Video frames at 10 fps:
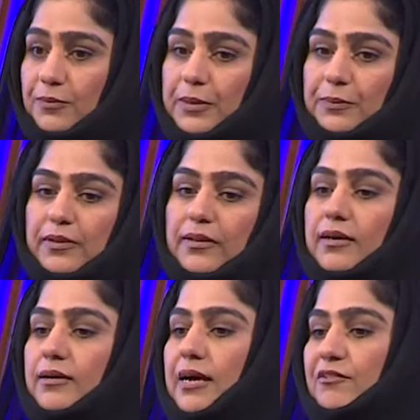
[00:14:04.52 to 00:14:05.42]
mentor
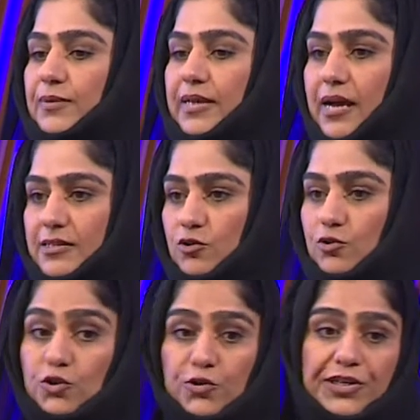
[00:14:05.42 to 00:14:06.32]
people. I've been
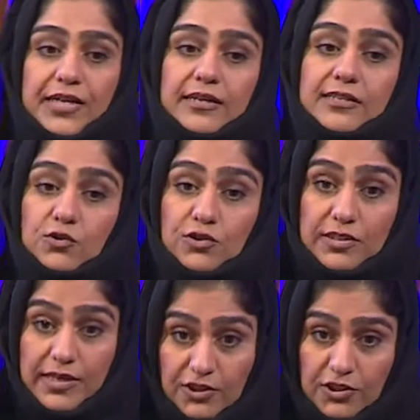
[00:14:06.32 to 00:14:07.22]
asked to join an
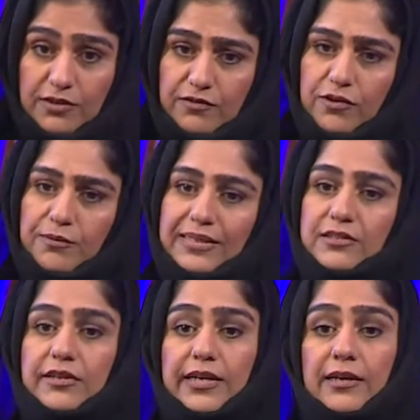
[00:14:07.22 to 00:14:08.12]
association for
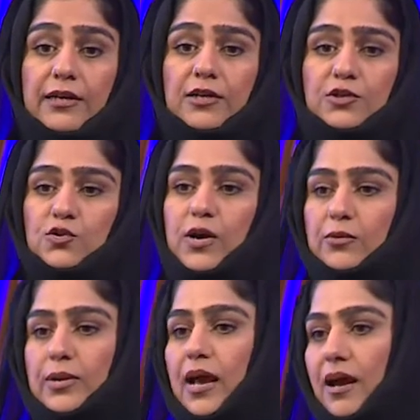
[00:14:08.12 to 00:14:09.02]
mentoring. So
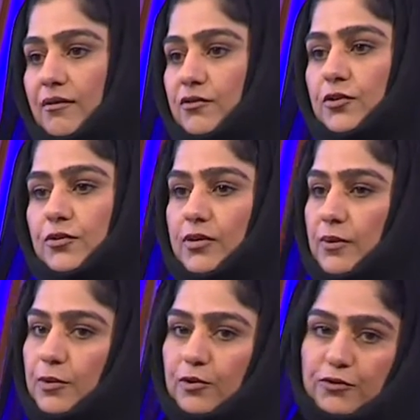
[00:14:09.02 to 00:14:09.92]
I will have, you know, a
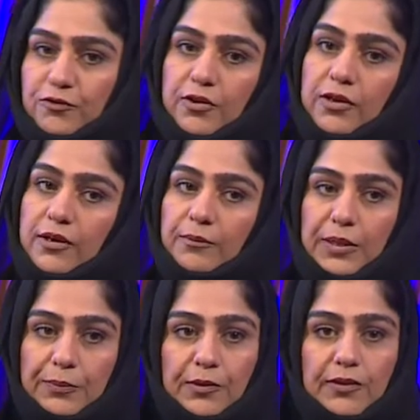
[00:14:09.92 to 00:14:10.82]
couple of
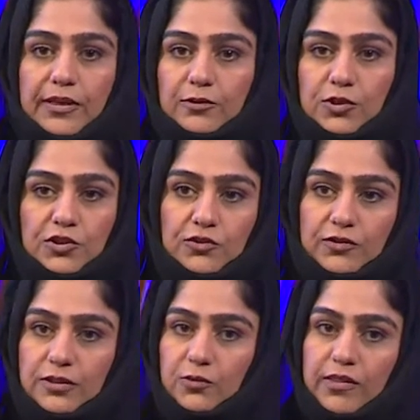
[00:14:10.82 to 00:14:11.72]
people that wish
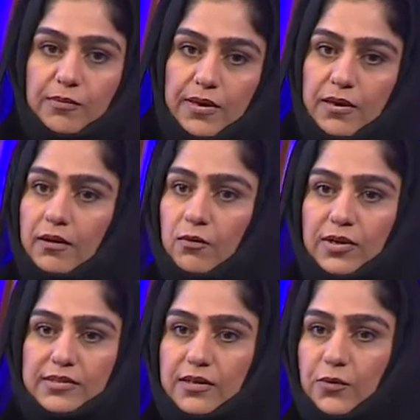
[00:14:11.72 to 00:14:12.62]
to sit with me
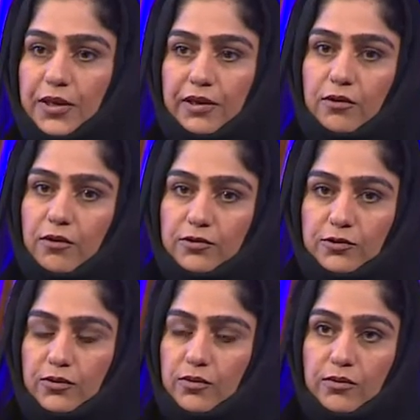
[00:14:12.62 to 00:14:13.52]
once a week
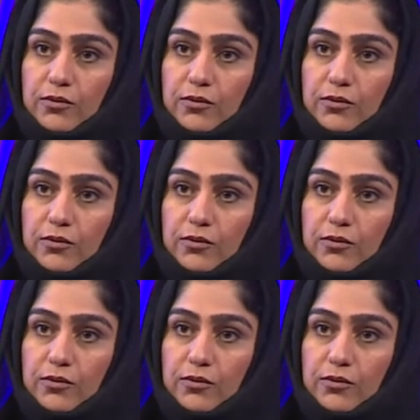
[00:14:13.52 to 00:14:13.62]
or